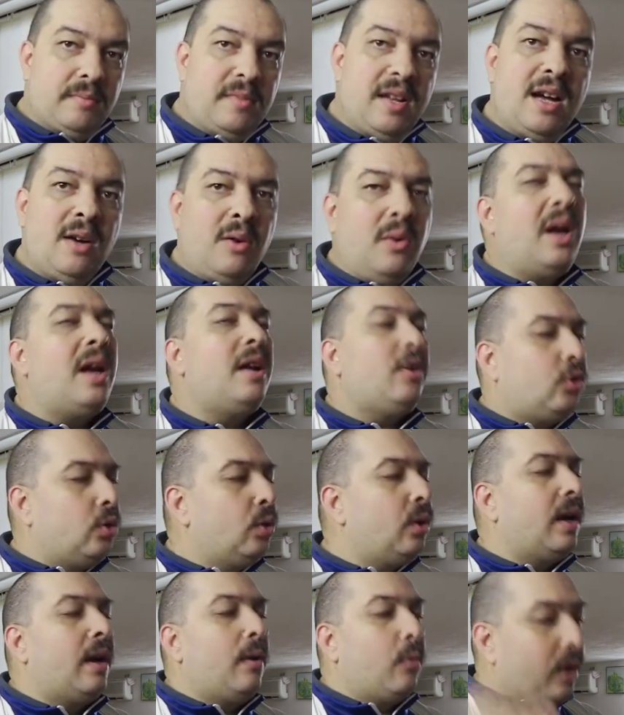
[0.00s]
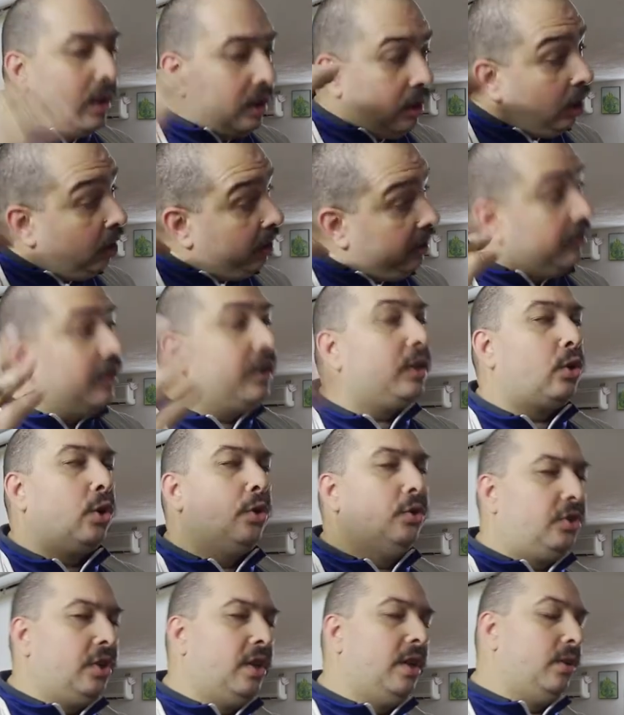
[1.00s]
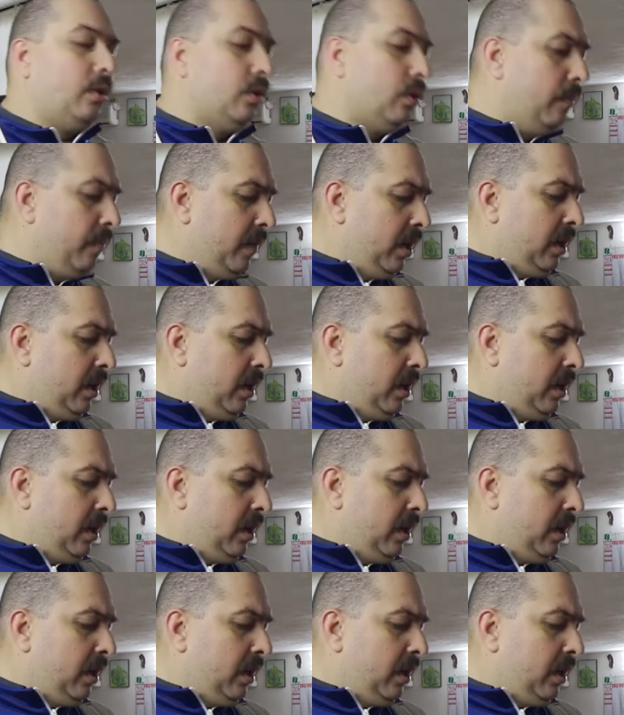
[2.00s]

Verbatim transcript: Now I'm sure I will even continue.